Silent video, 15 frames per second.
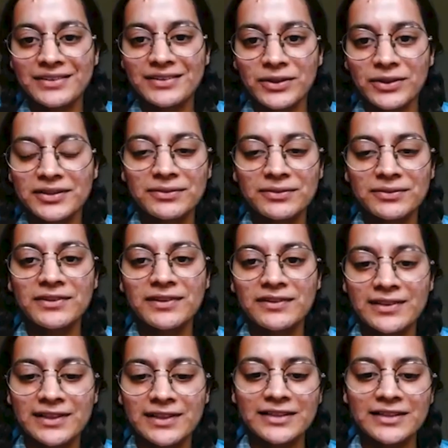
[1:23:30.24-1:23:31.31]
thought it was in
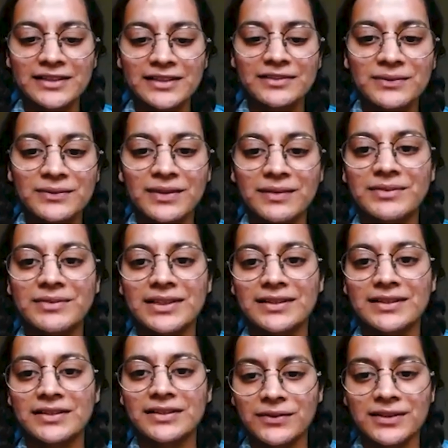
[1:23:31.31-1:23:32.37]
relation to
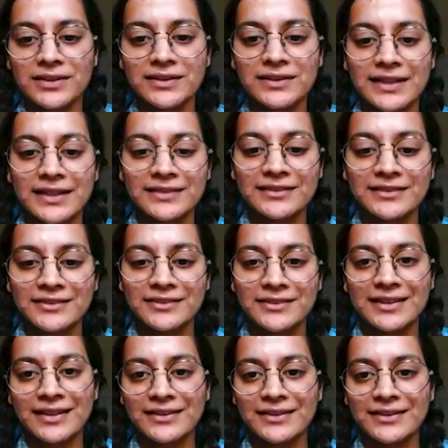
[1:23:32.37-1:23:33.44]
something during the lecture.
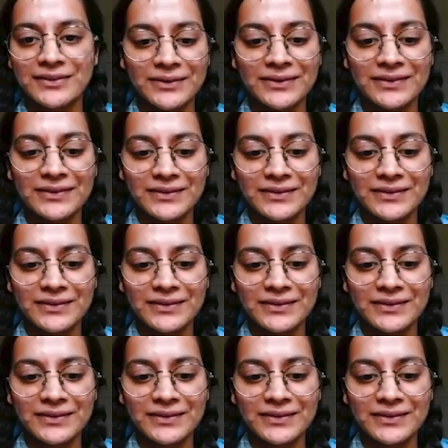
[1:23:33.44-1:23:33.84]
That's all.